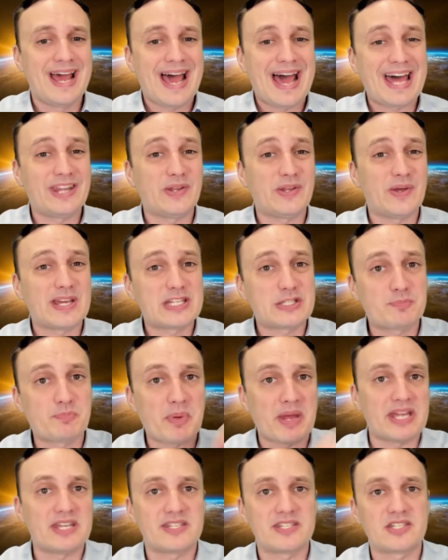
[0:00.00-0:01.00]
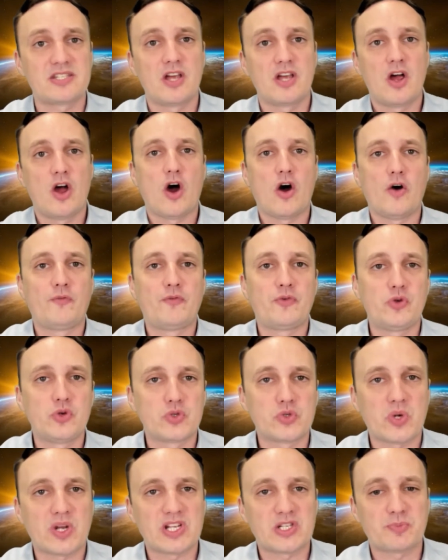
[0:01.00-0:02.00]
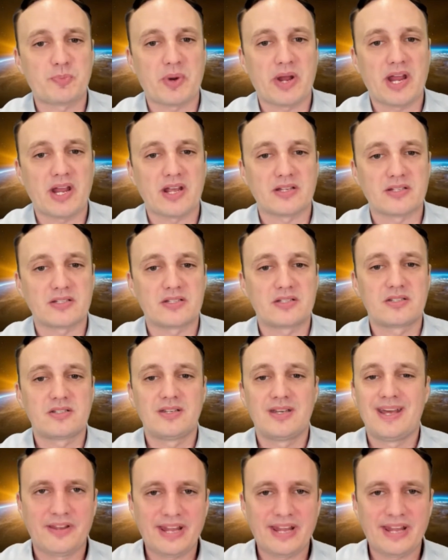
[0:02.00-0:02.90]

at the expense of user experience.